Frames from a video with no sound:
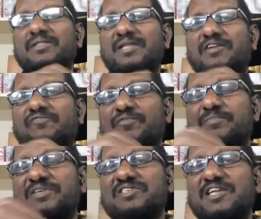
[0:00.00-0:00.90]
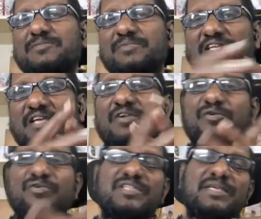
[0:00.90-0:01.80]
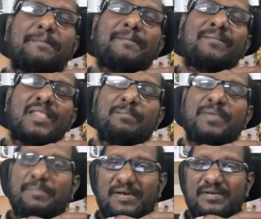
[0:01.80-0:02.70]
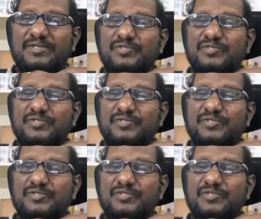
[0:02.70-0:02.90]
that information has been given out to the people.